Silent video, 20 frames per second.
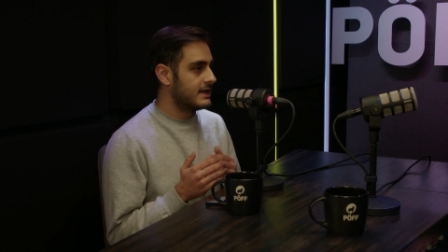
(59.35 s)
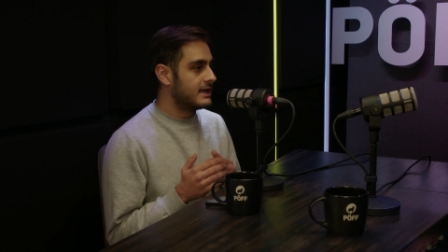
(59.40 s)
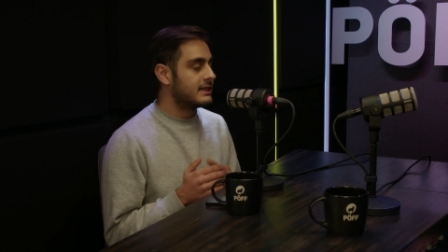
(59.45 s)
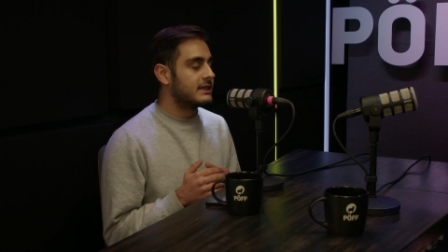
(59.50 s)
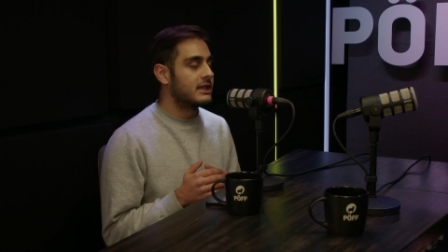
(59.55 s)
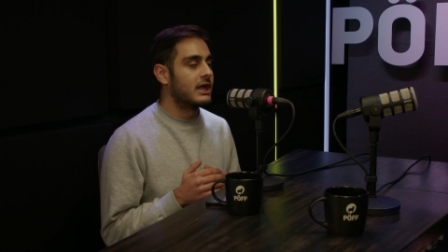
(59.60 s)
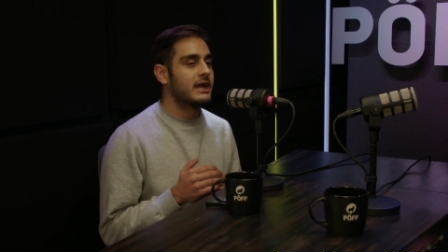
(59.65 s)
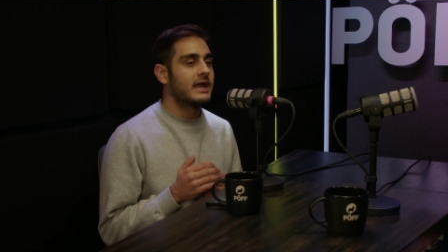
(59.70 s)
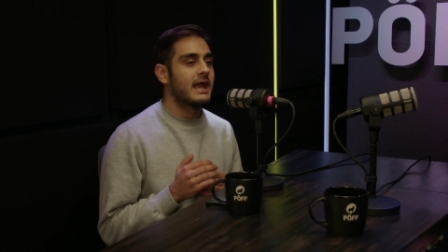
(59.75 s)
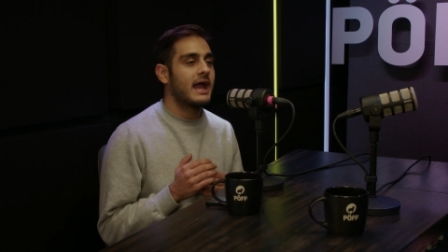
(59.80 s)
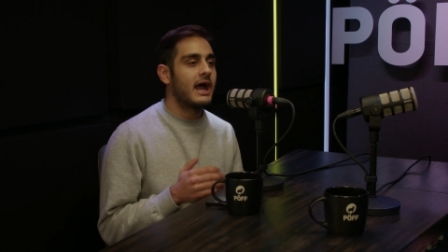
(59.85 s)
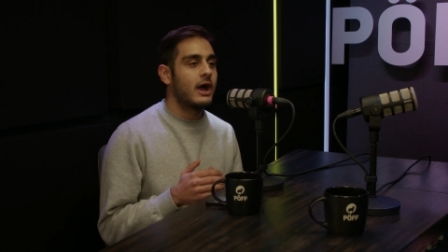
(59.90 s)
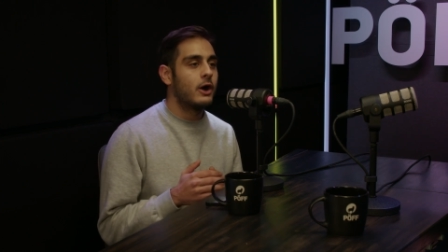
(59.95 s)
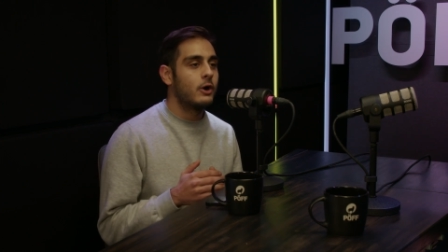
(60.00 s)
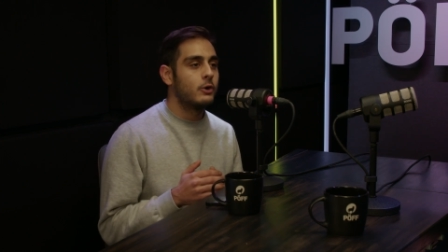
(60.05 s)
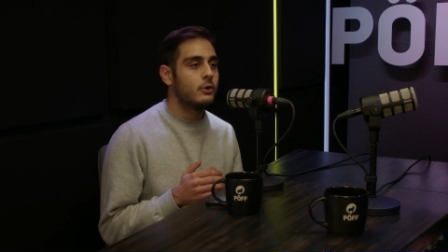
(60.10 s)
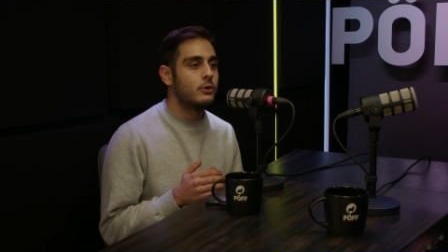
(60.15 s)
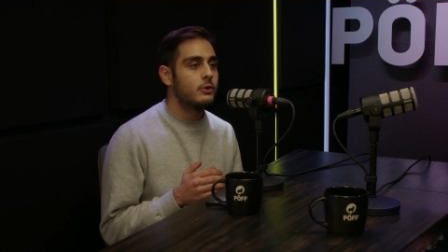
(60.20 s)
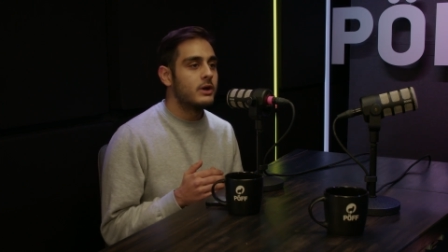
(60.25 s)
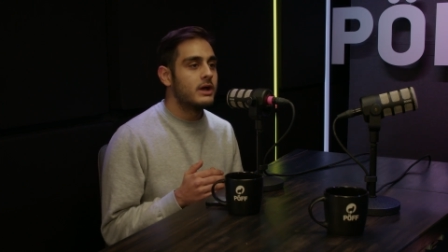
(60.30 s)
like
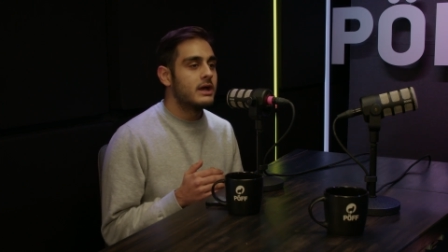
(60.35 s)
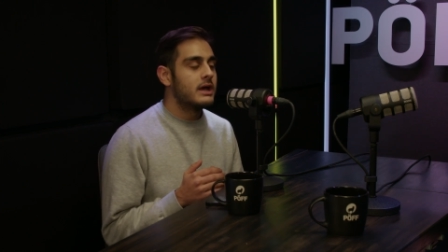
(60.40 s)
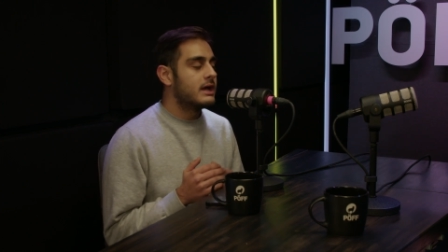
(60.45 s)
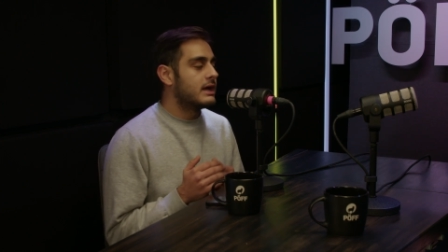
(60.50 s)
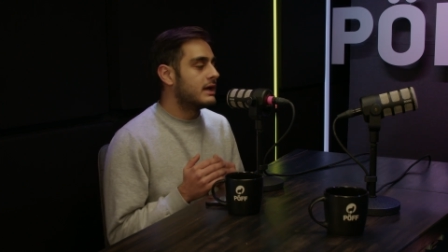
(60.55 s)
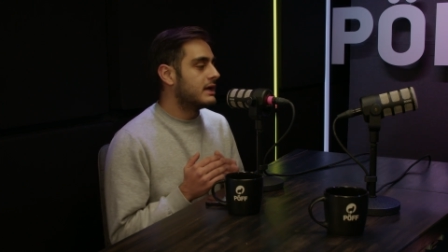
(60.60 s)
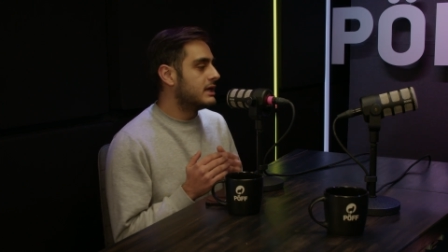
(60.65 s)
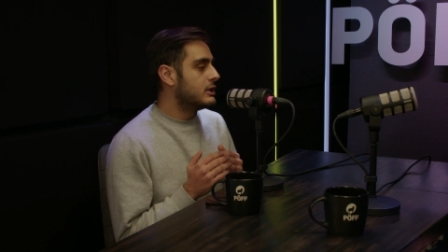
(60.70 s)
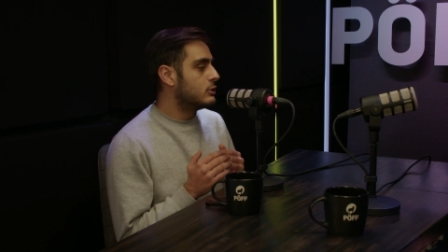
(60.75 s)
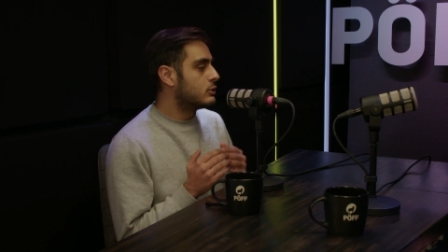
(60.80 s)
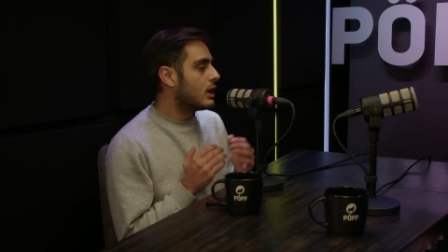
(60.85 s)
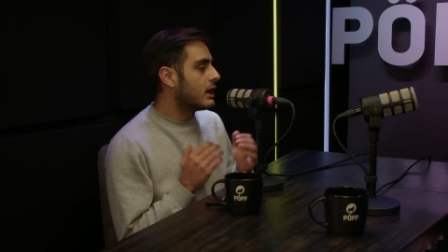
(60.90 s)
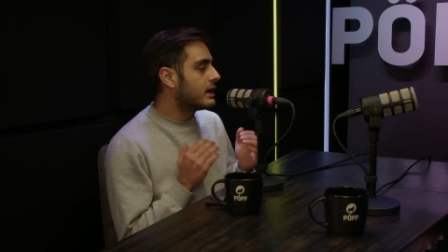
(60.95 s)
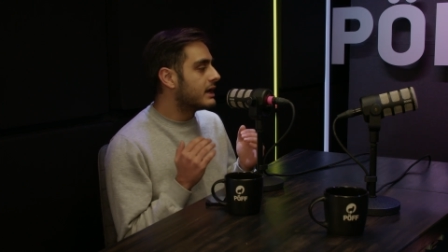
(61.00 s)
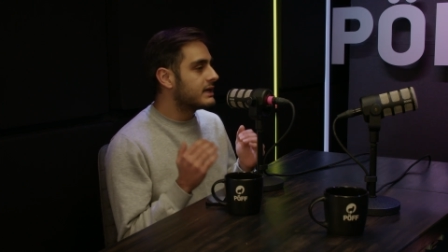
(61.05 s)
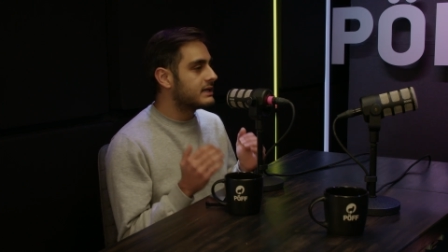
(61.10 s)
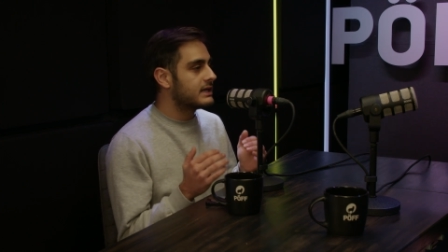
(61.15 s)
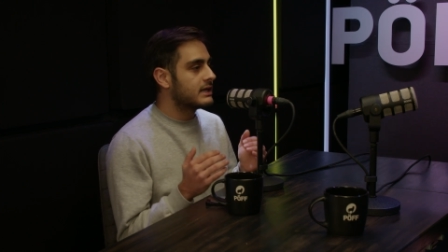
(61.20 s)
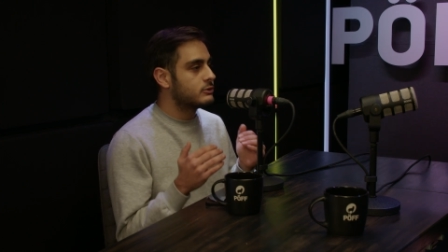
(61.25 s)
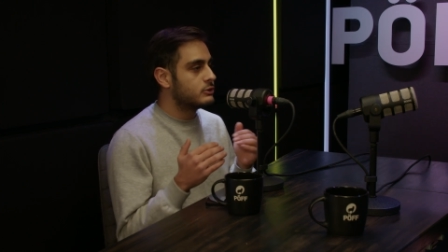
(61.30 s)
how uh, you
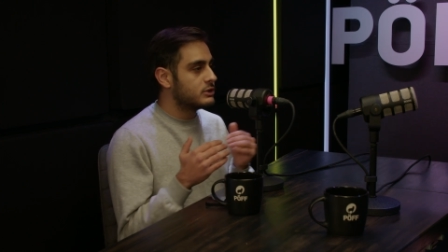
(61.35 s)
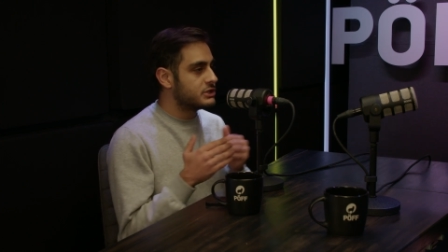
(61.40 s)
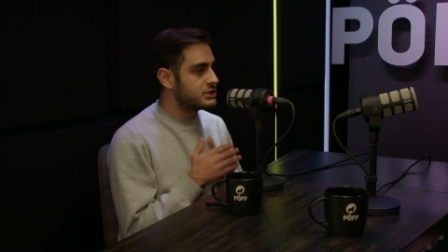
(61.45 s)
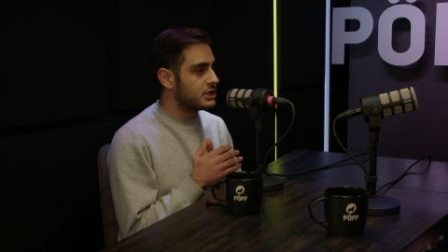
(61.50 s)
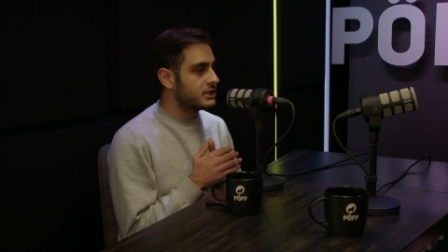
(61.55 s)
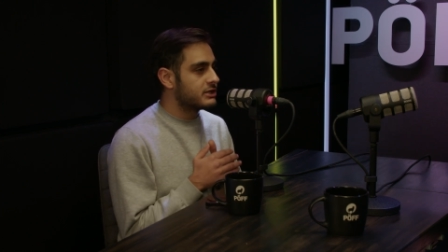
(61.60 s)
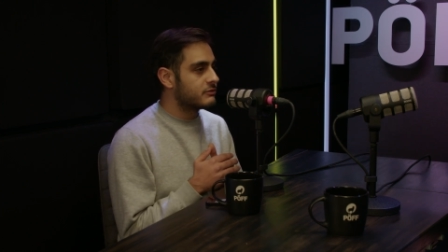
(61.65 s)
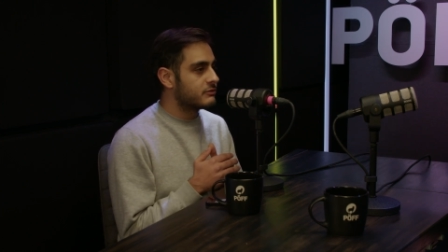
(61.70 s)
connected to each other